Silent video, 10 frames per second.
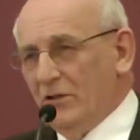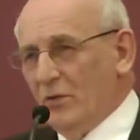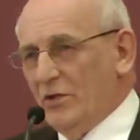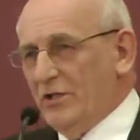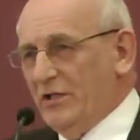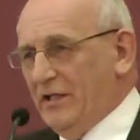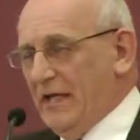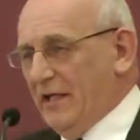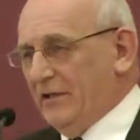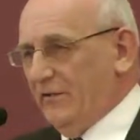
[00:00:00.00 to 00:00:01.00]
there was a
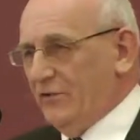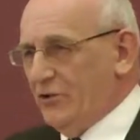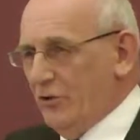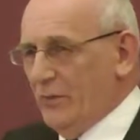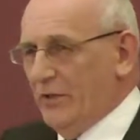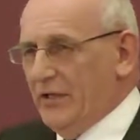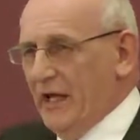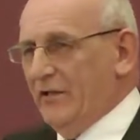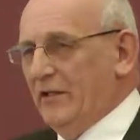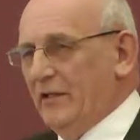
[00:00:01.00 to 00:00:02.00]
detective
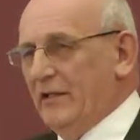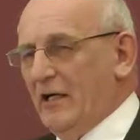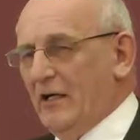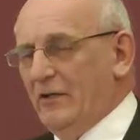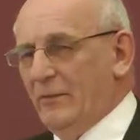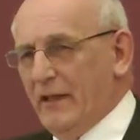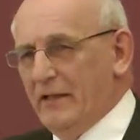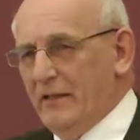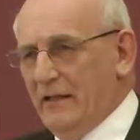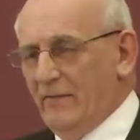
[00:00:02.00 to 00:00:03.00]
superintendent there
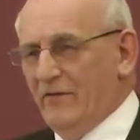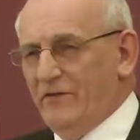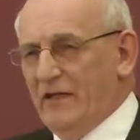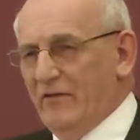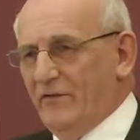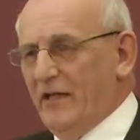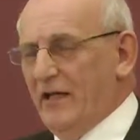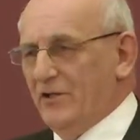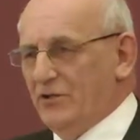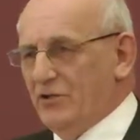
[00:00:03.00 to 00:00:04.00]
by the name of David
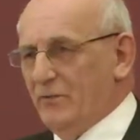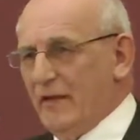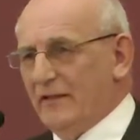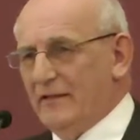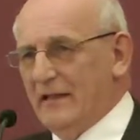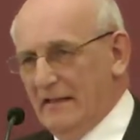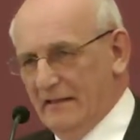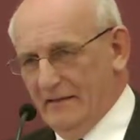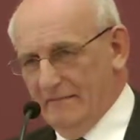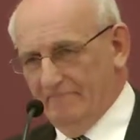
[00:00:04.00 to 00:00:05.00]
H. McNeil.